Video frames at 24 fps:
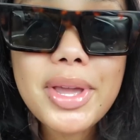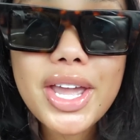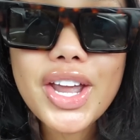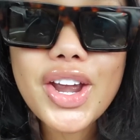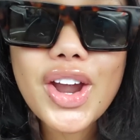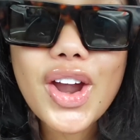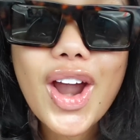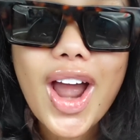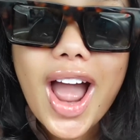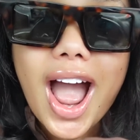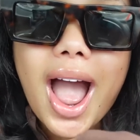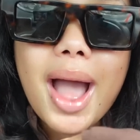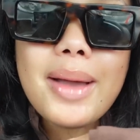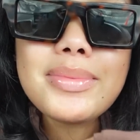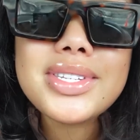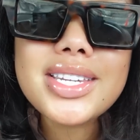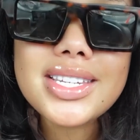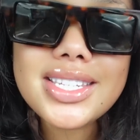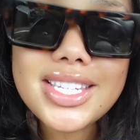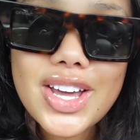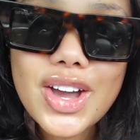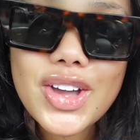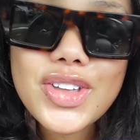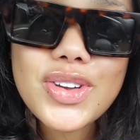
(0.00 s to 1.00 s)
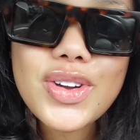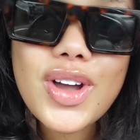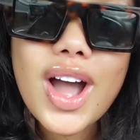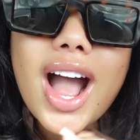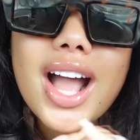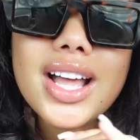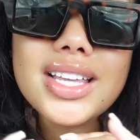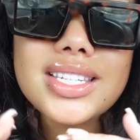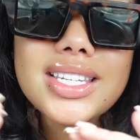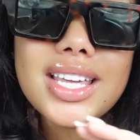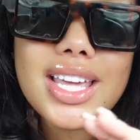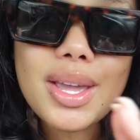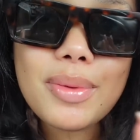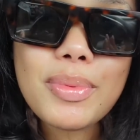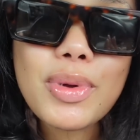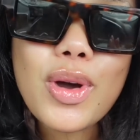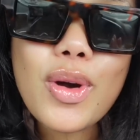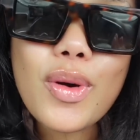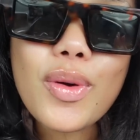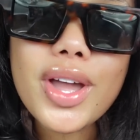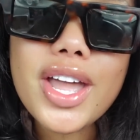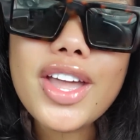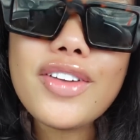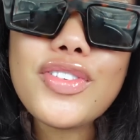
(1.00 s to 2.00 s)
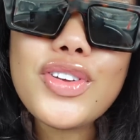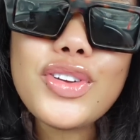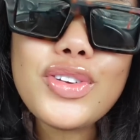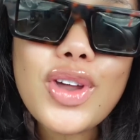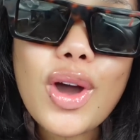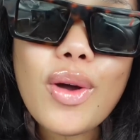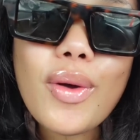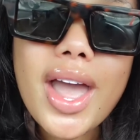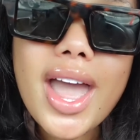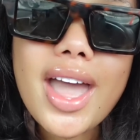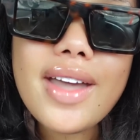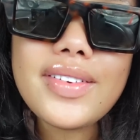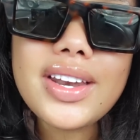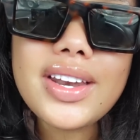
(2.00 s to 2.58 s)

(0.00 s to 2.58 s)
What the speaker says: here, I'm to tell you guys, keep going. If you don't have